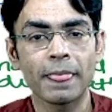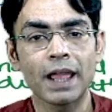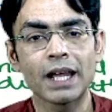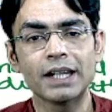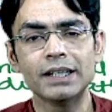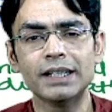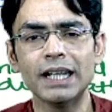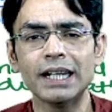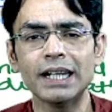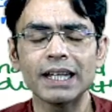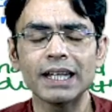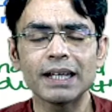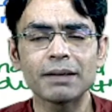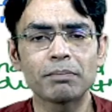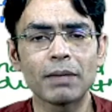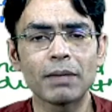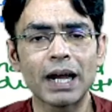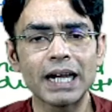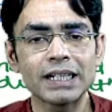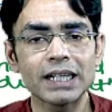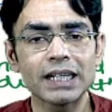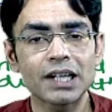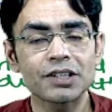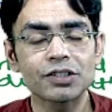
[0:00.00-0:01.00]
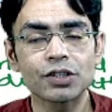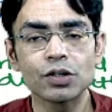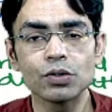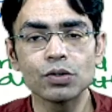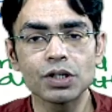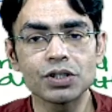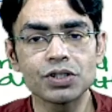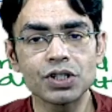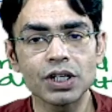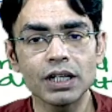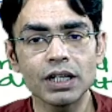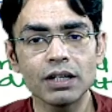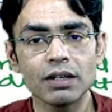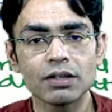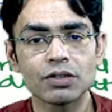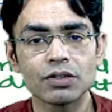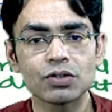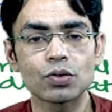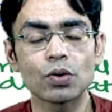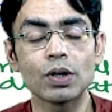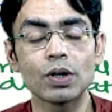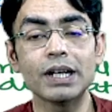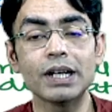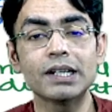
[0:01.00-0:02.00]
Then they might ask you the gene.
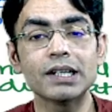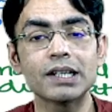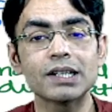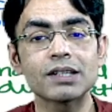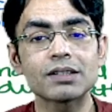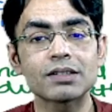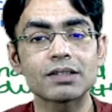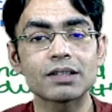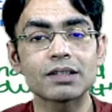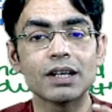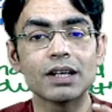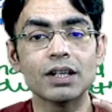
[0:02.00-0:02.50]
So it is